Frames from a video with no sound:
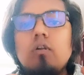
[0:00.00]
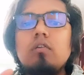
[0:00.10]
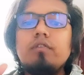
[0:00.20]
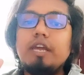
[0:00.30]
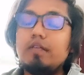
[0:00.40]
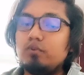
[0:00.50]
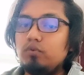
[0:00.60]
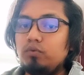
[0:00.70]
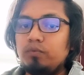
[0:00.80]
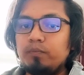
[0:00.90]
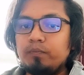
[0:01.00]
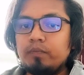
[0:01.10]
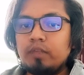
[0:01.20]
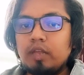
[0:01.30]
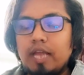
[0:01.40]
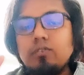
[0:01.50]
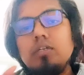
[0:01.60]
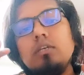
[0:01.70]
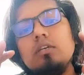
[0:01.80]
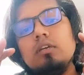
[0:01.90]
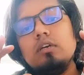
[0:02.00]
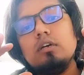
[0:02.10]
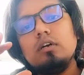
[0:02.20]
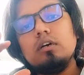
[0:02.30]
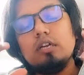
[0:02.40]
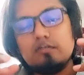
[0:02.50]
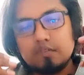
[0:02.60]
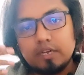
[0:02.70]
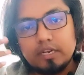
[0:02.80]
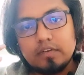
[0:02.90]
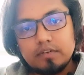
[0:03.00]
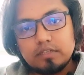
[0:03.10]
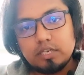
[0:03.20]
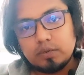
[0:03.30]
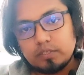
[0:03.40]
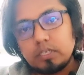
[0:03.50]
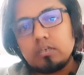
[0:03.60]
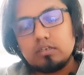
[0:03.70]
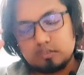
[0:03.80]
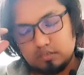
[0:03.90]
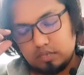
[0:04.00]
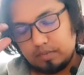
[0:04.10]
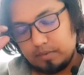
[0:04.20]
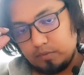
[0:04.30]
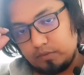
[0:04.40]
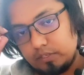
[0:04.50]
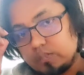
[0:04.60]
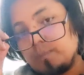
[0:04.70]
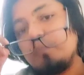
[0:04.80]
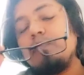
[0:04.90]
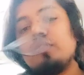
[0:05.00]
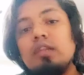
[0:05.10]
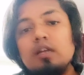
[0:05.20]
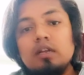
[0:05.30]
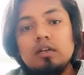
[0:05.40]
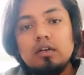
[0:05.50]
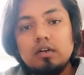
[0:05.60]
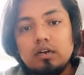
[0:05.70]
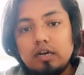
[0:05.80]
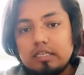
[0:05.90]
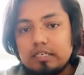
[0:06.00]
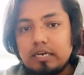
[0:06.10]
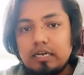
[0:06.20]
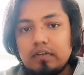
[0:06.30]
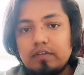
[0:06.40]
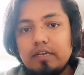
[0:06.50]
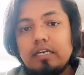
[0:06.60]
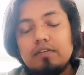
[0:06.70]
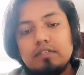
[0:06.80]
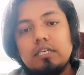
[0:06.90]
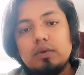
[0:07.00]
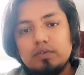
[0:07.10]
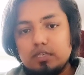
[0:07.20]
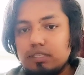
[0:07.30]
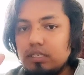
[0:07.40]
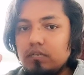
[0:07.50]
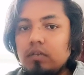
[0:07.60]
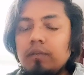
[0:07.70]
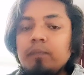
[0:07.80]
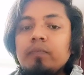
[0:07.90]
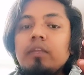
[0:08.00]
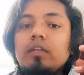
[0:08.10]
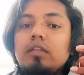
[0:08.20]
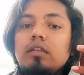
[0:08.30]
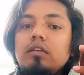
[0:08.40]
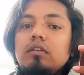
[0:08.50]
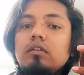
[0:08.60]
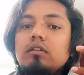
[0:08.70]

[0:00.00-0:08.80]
what we have to do. Actually, if any differential equation, I'm removing this. Understand, if any differential equation is given, then